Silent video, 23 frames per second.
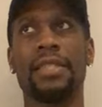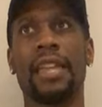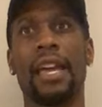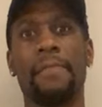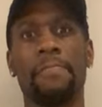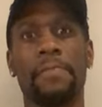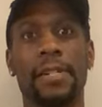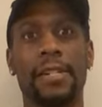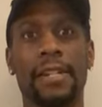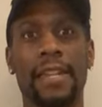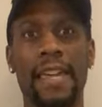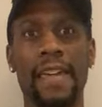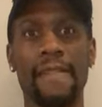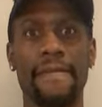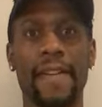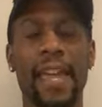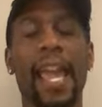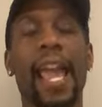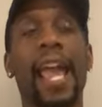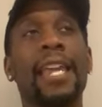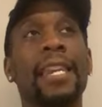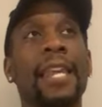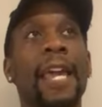they believe
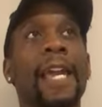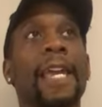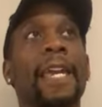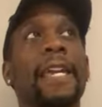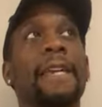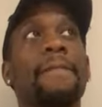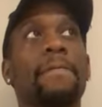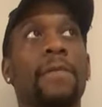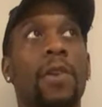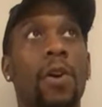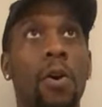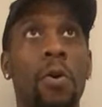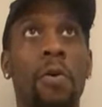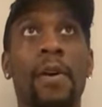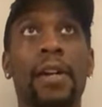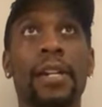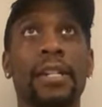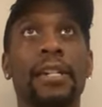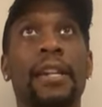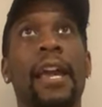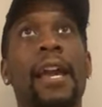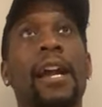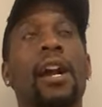in, and they keep going,
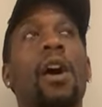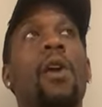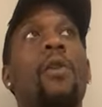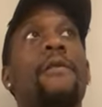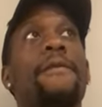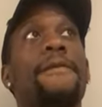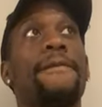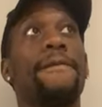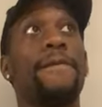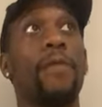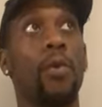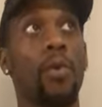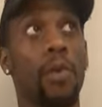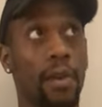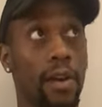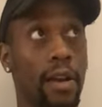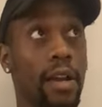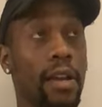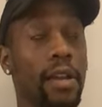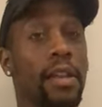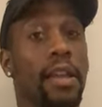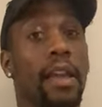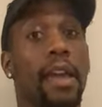and they go for
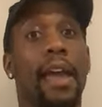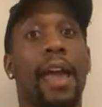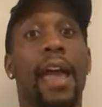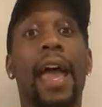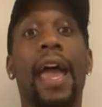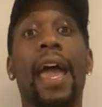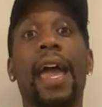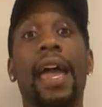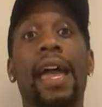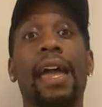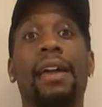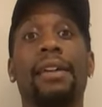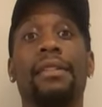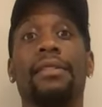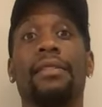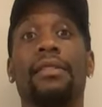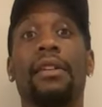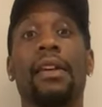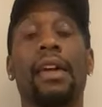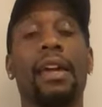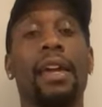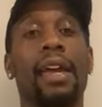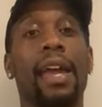it,
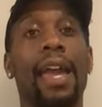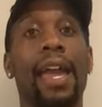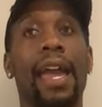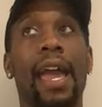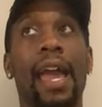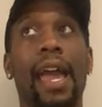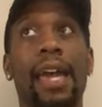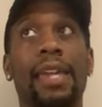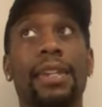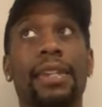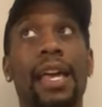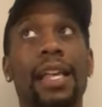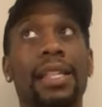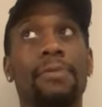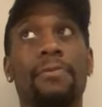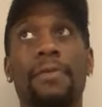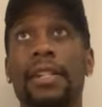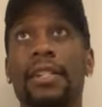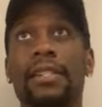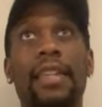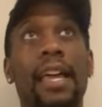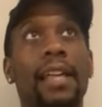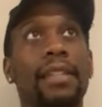and that's
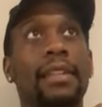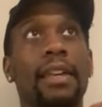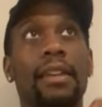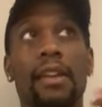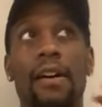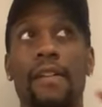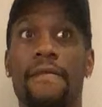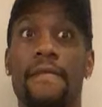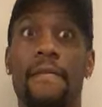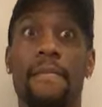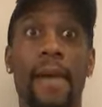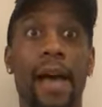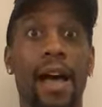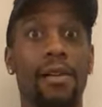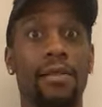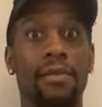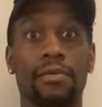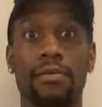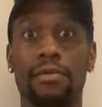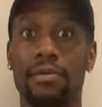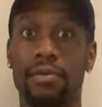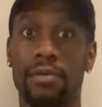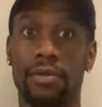one of the things I love
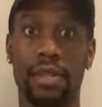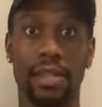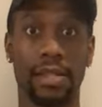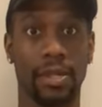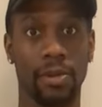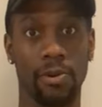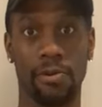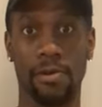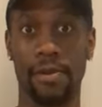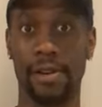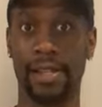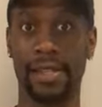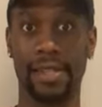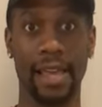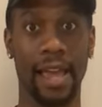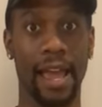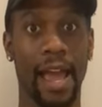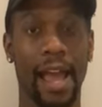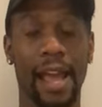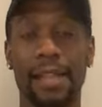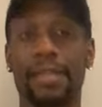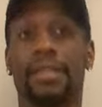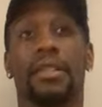about the Taurus
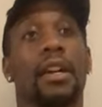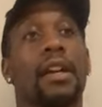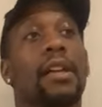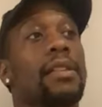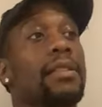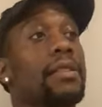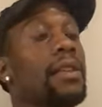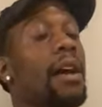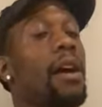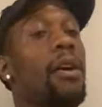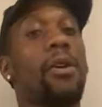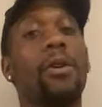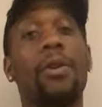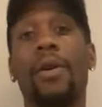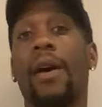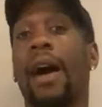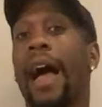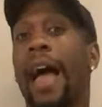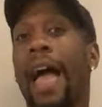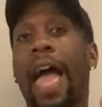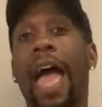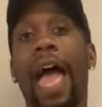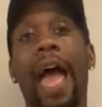sign. So,
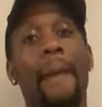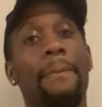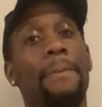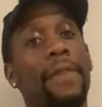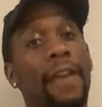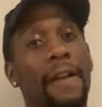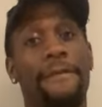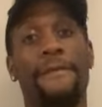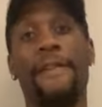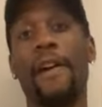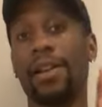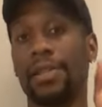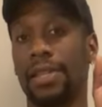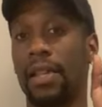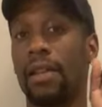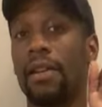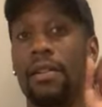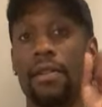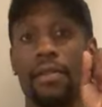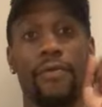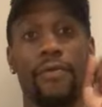happy, first,